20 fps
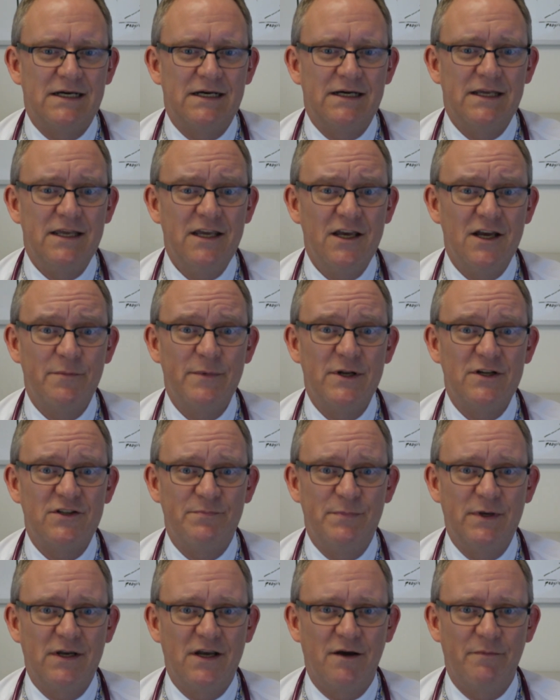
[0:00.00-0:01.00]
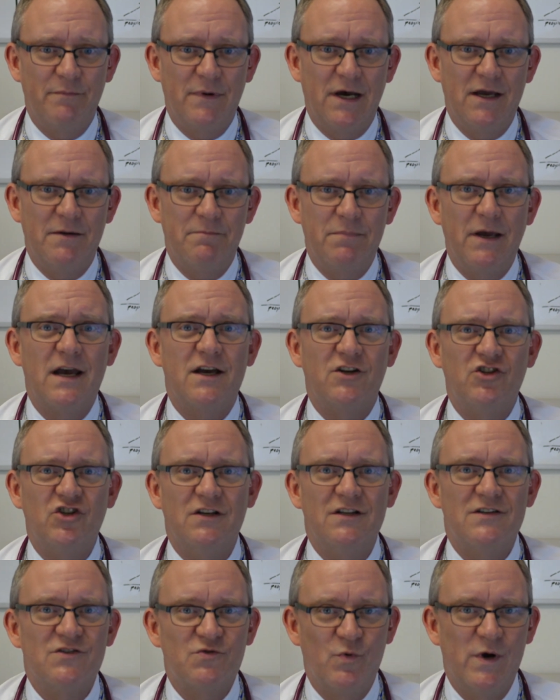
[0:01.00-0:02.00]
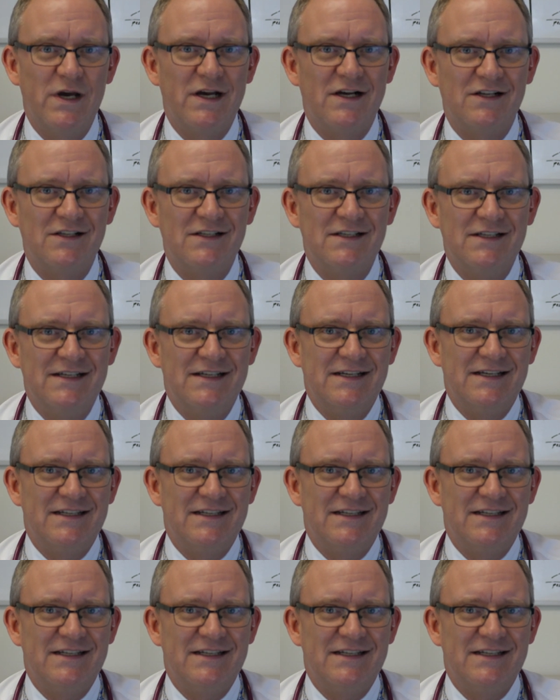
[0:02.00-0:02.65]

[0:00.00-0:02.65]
him, and it's become my passion as well